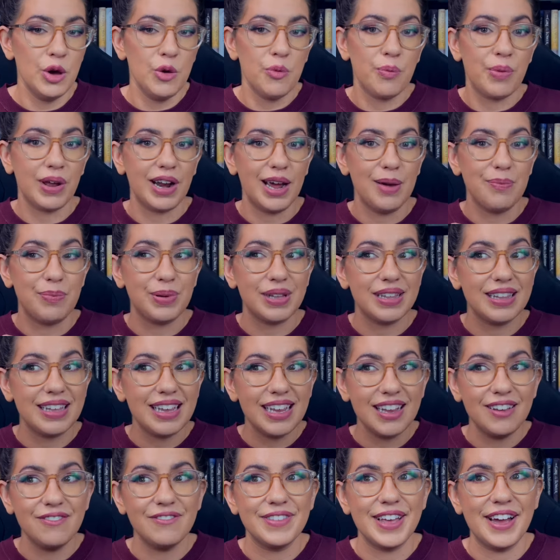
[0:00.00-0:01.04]
But I
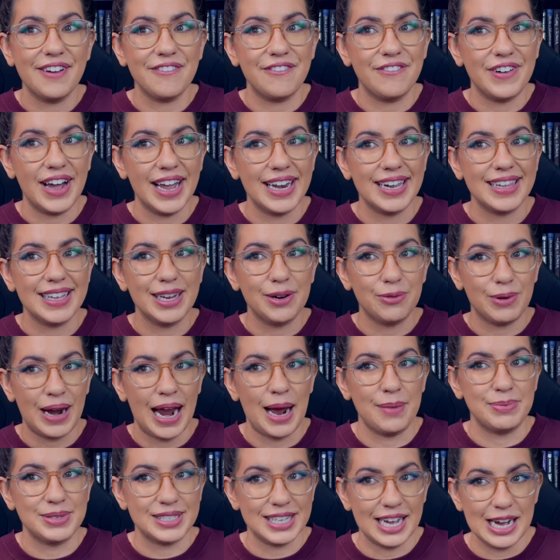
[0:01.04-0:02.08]
believe that finally
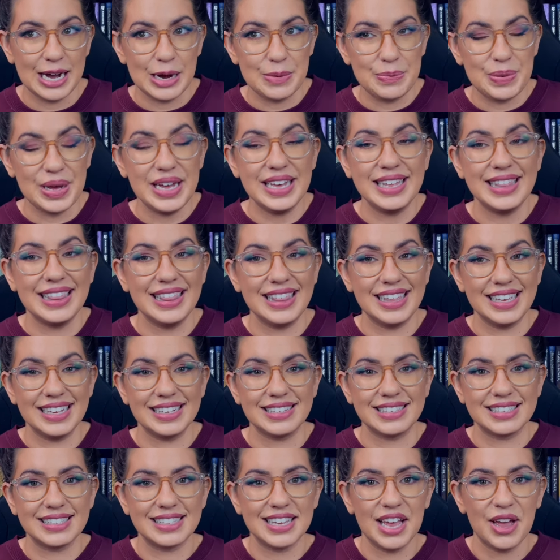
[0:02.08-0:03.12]
wraps up
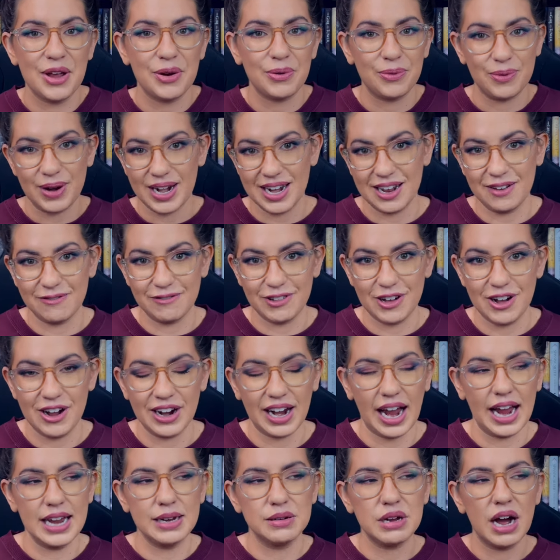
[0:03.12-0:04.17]
this reading vlog.
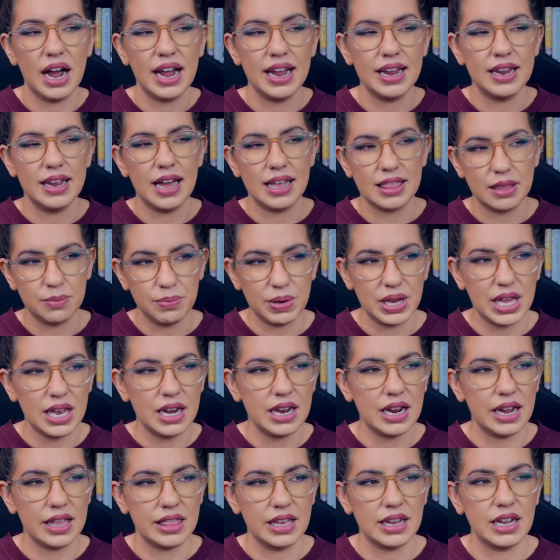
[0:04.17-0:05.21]
I at the
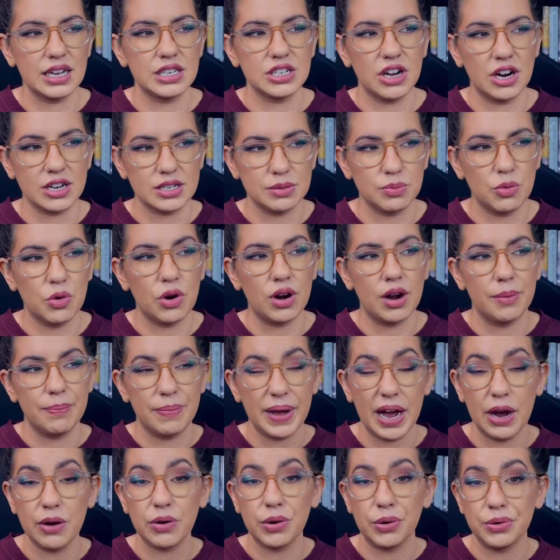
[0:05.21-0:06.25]
beginning, I think I talked more
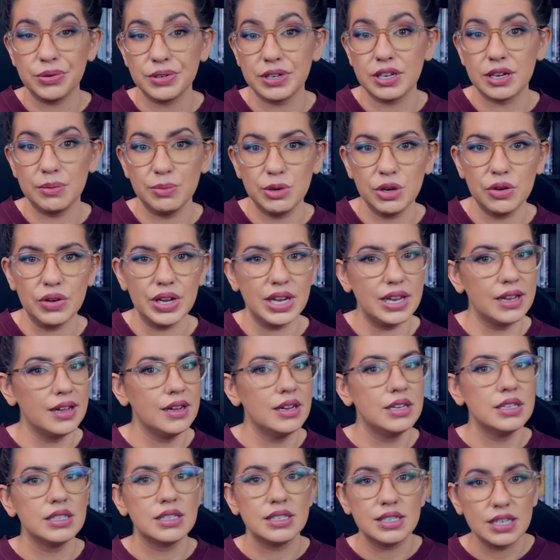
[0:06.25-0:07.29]
about Golden Kamuy.
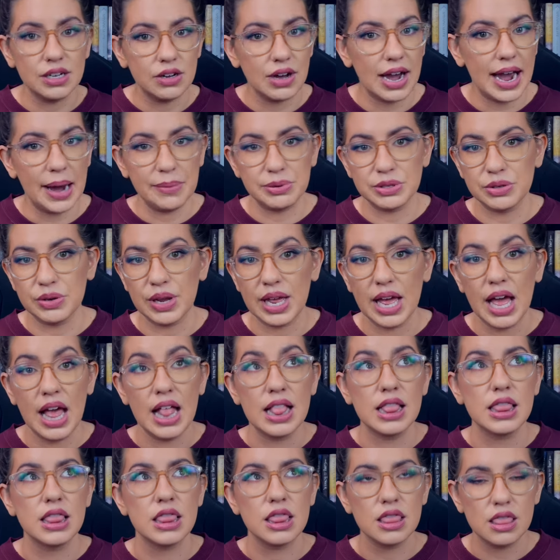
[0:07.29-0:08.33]
Still absolutely
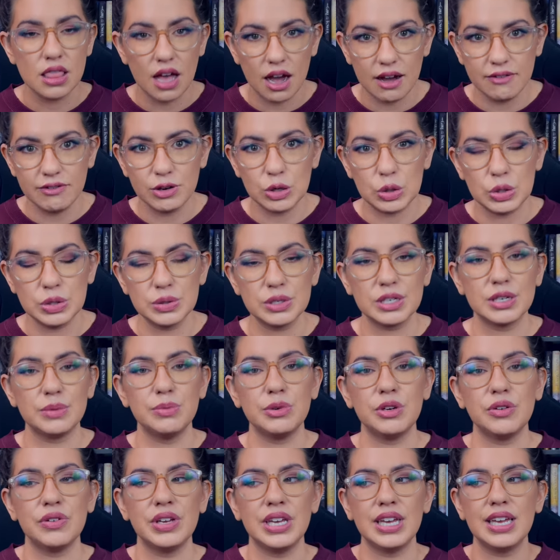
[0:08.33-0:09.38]
love Golden
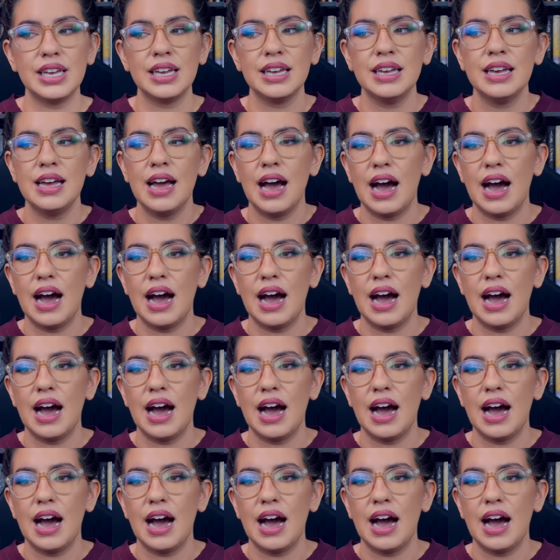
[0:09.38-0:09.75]
Kamuy.